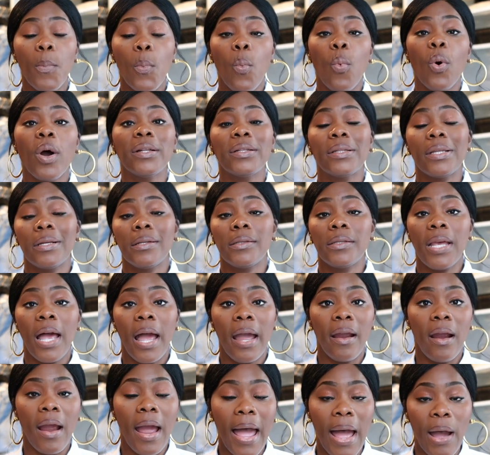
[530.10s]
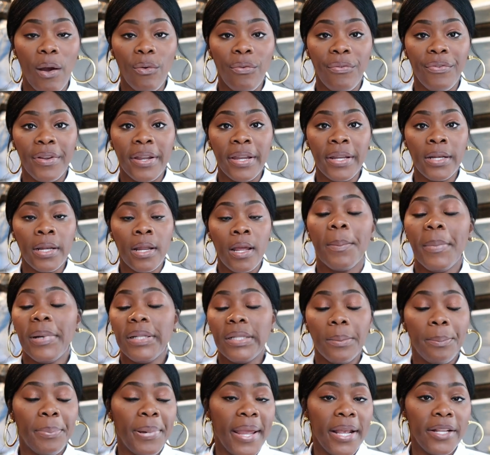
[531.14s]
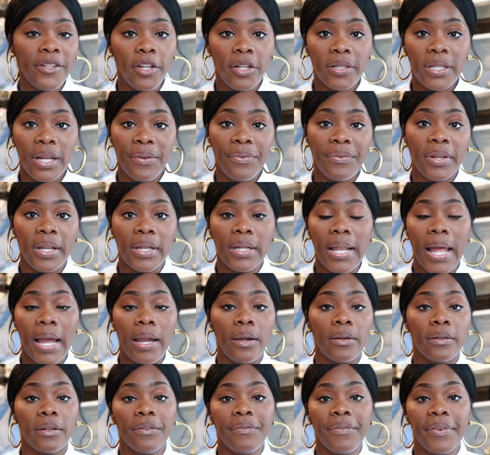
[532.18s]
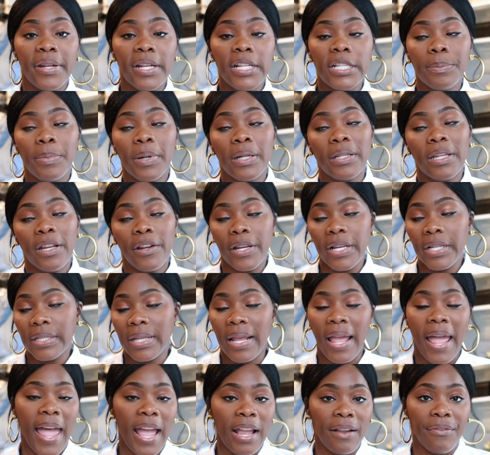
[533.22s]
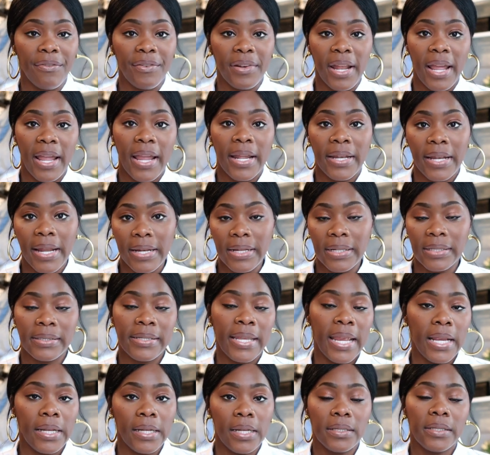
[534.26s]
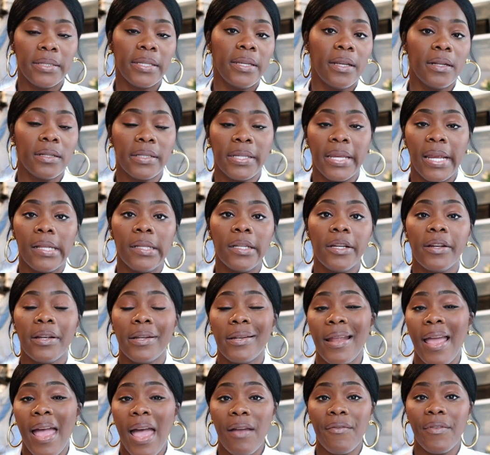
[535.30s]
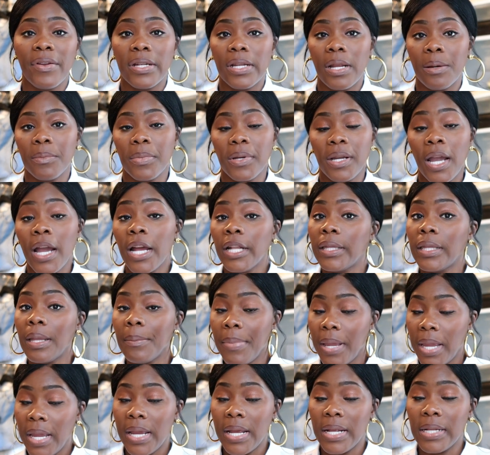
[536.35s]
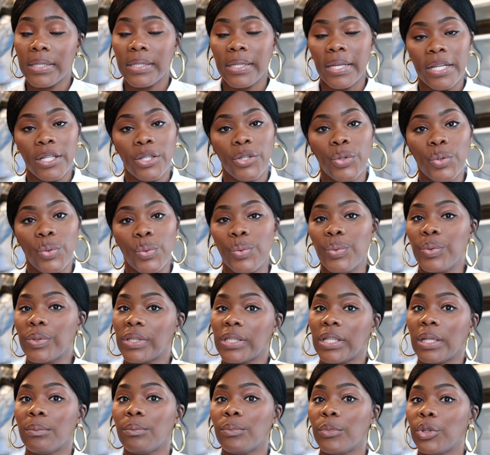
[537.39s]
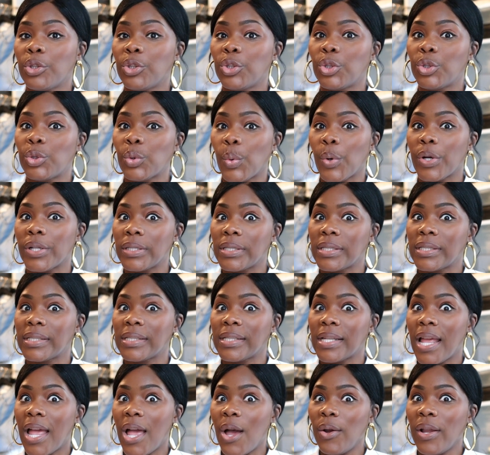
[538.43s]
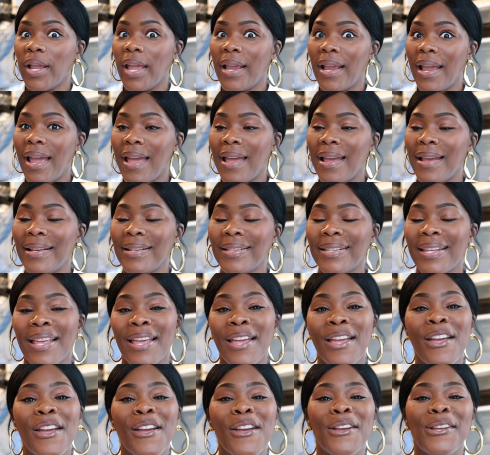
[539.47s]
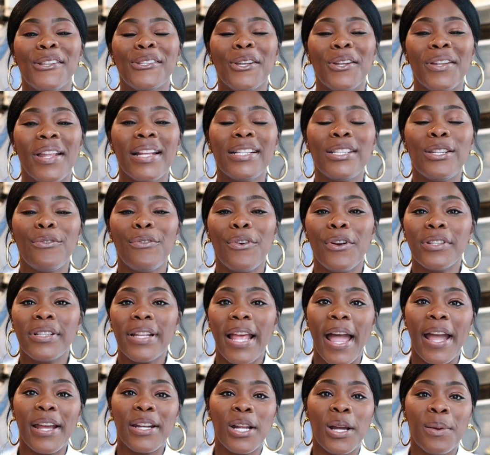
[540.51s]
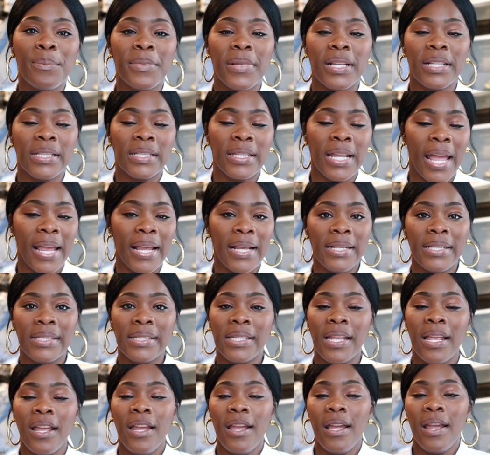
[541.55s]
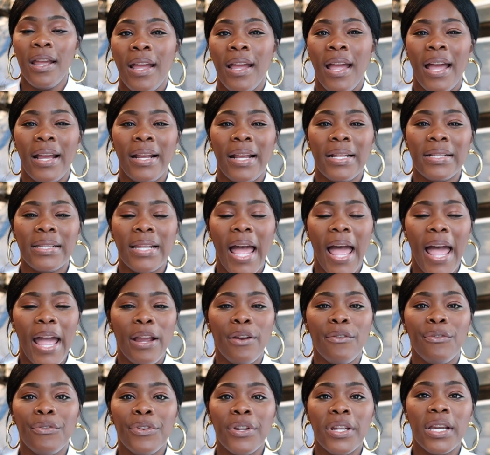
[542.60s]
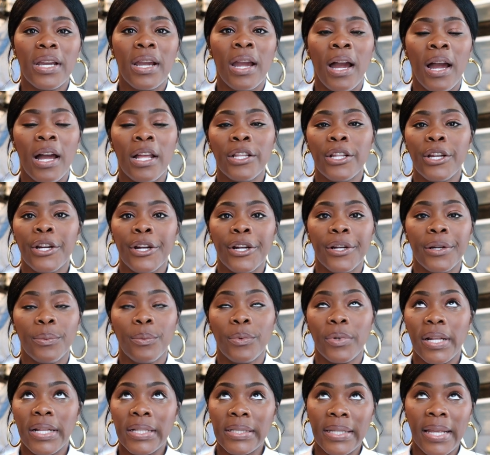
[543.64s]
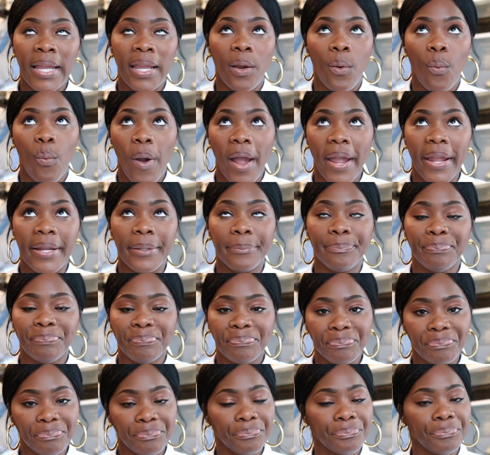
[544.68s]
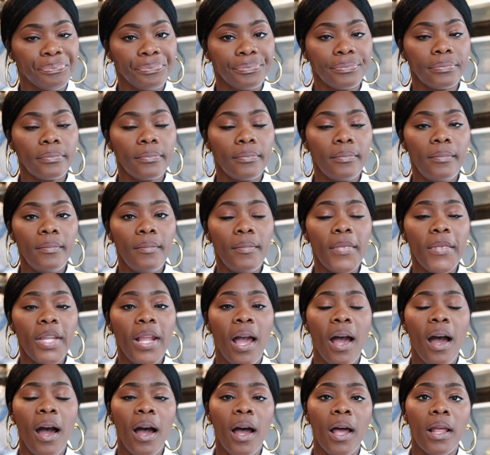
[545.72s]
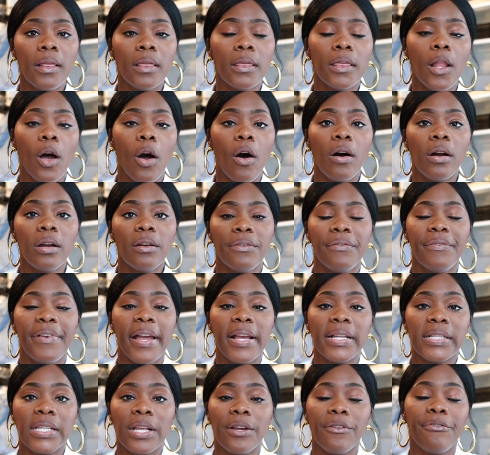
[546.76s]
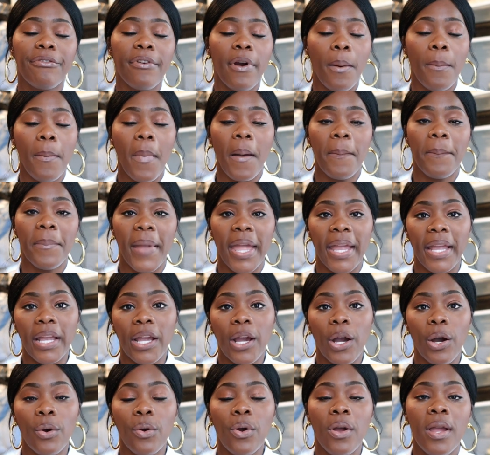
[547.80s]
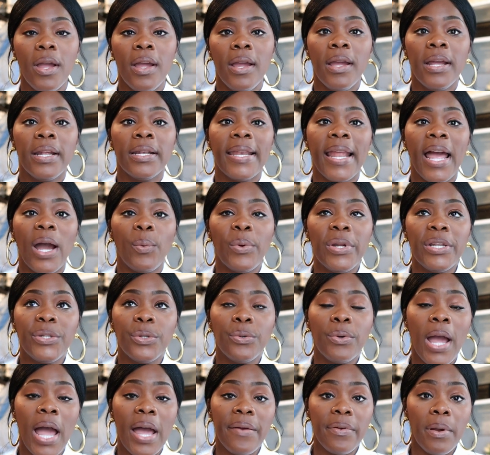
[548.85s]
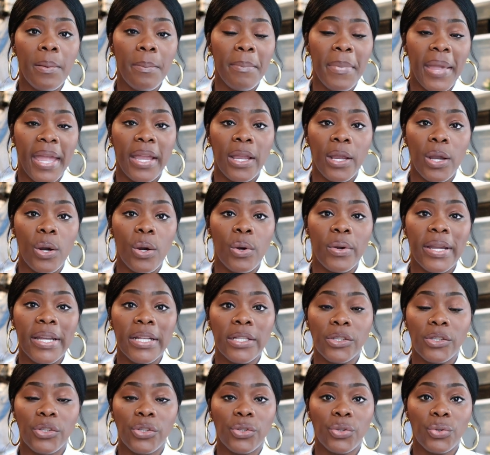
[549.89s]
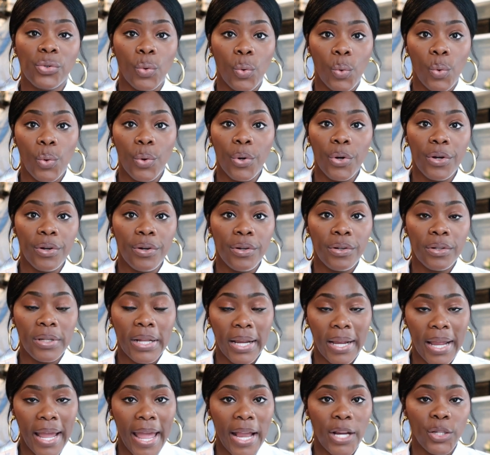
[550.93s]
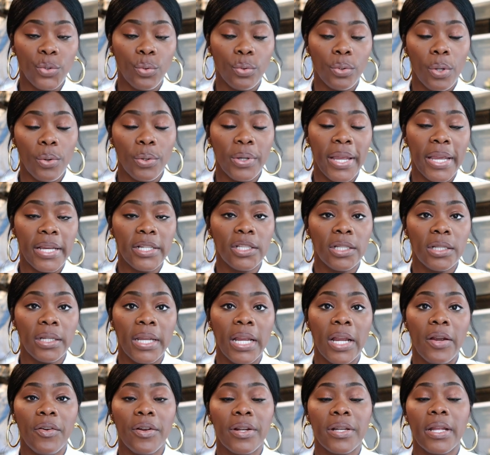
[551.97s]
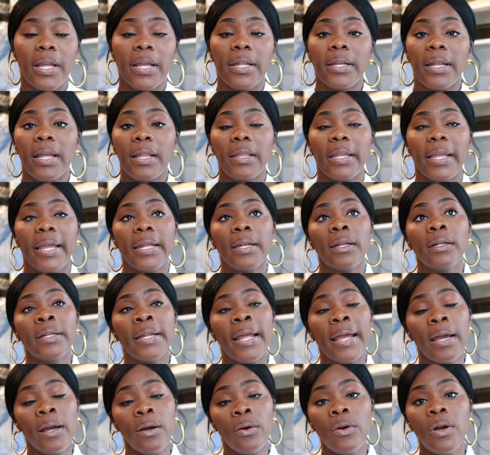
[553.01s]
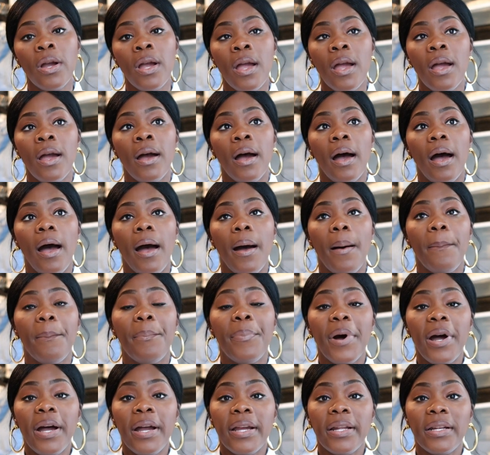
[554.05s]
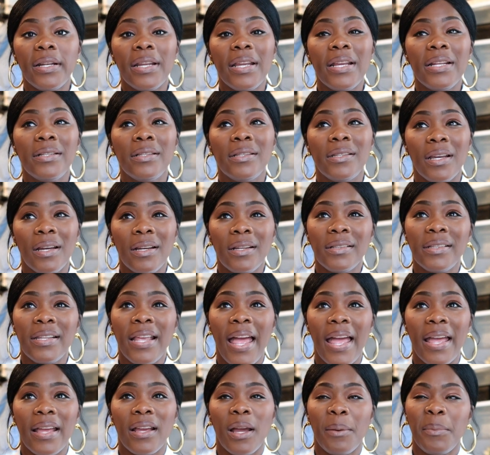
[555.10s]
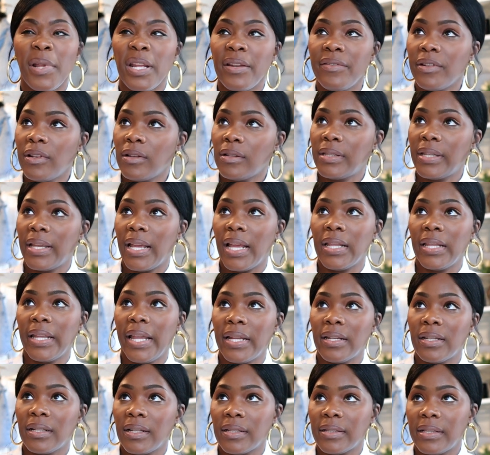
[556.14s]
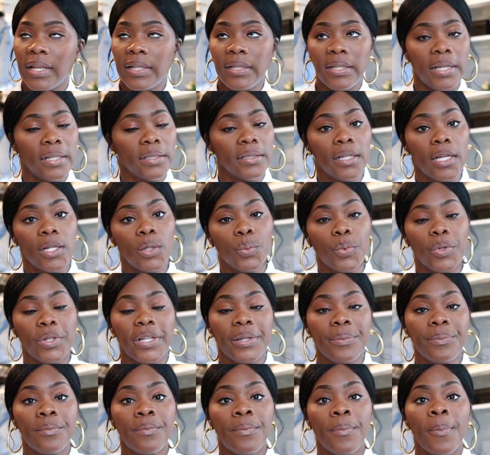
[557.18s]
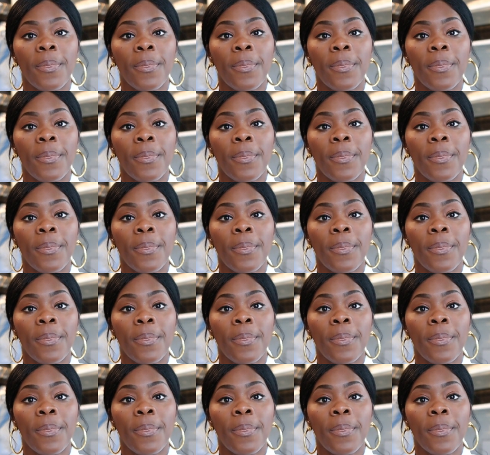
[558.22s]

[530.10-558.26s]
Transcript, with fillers: want the entire outfit, but the pants are definitely not gonna fit us, but there is a hack for that and that is taking it to your tailor and having them cut the pants into some shorts. Okay guys, so that's the first item, this nice, I guess ivory color, what are they saying, white? a long vest from Mango. Now we do have a Mango in store, like an actual location here in Atlanta now, uh, but it does have, I'm not even gonna say Atlanta because that's like Dunwoody.